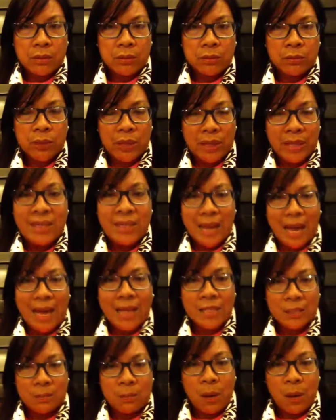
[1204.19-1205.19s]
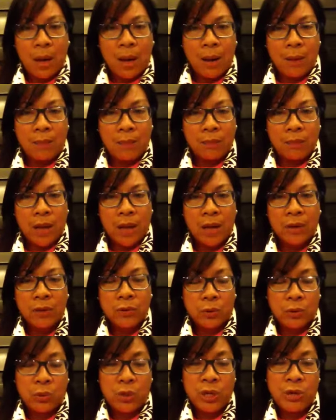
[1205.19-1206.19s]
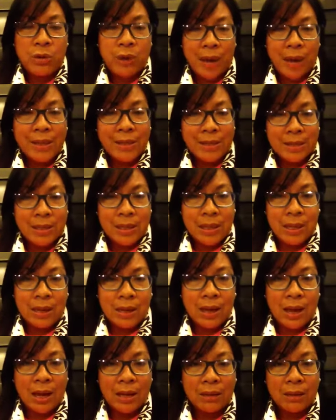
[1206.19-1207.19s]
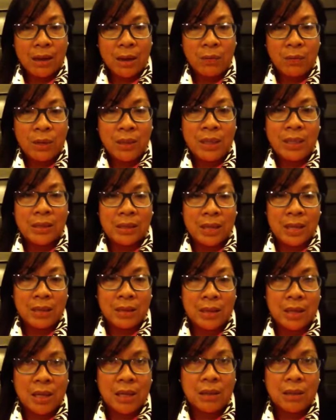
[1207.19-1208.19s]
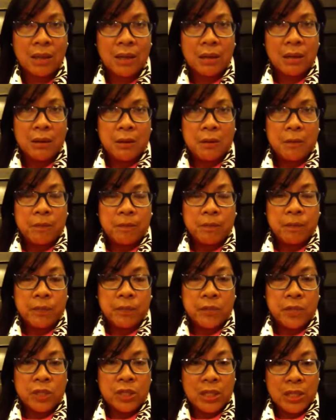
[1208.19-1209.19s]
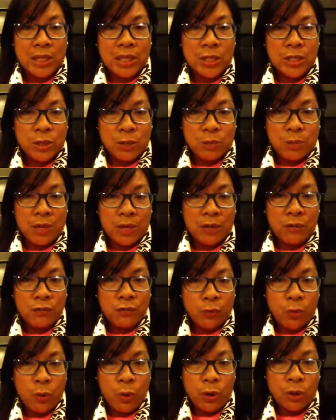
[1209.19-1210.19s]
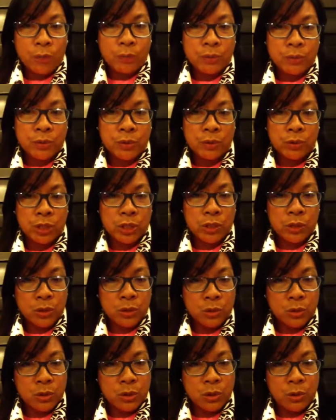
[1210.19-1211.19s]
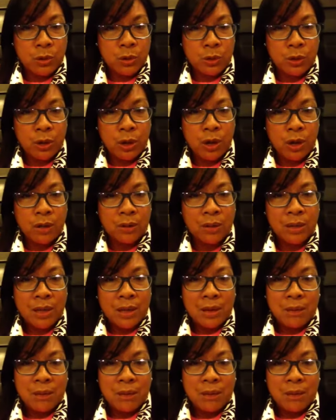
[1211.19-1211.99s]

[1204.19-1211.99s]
we need to ask mom. I don't know. What do you guys think? I really think that she needs to be informed so she knows what's going on.